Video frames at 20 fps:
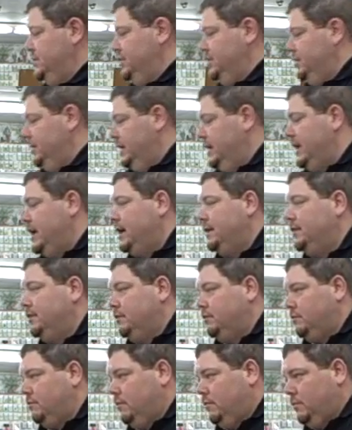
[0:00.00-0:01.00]
when you get out
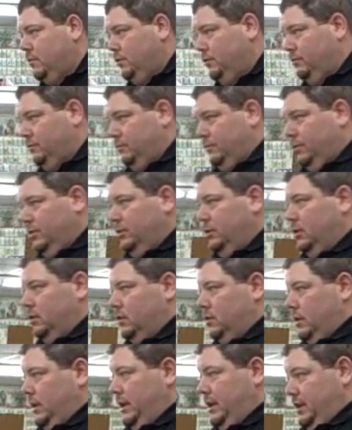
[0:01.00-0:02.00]
your work
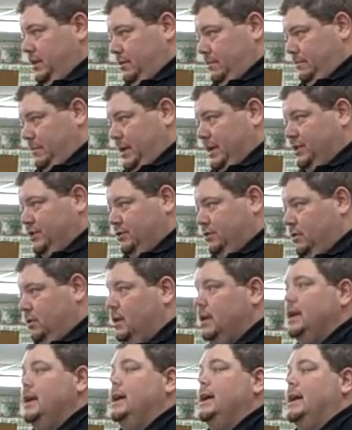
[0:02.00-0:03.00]
ruler and your
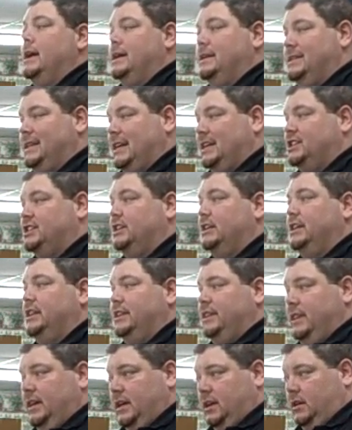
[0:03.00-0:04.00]
measure, it's actually
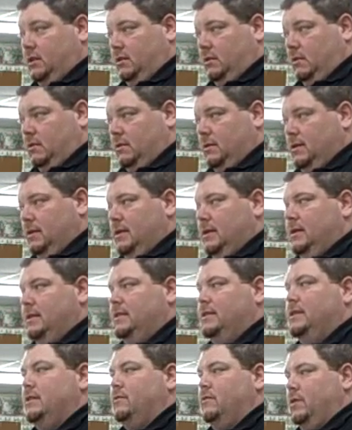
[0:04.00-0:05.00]
thicker
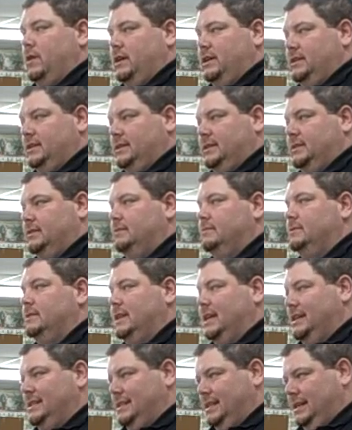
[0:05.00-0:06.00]
than what's
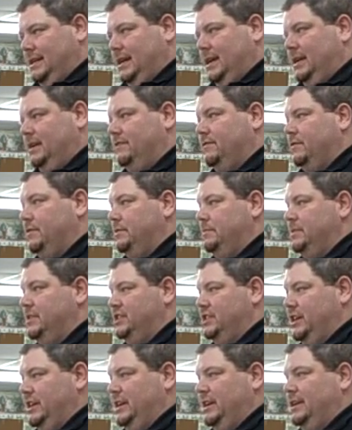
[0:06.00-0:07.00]
designated for the
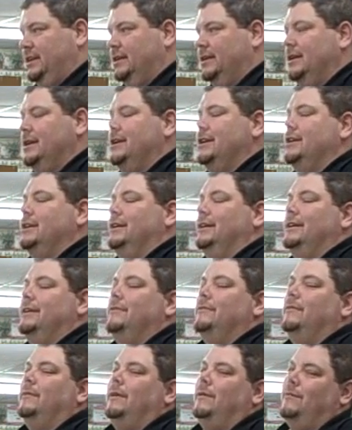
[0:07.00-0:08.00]
machine, and
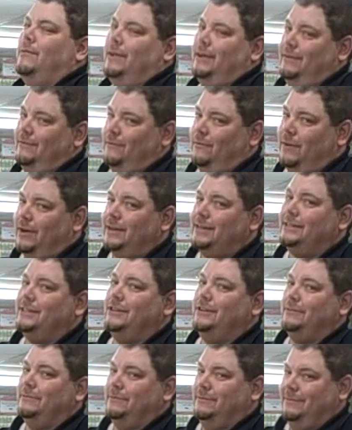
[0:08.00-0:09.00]
we wouldn't want
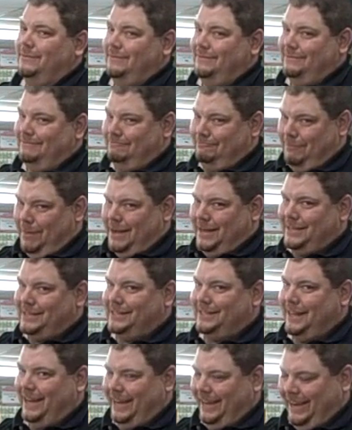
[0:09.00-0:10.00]
to
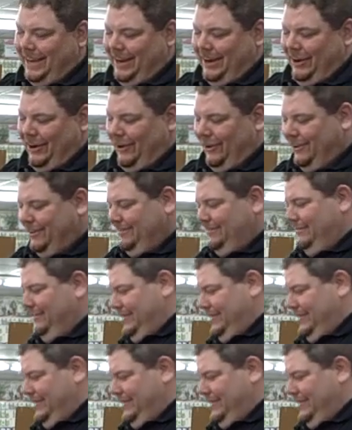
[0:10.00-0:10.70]
bust a gear.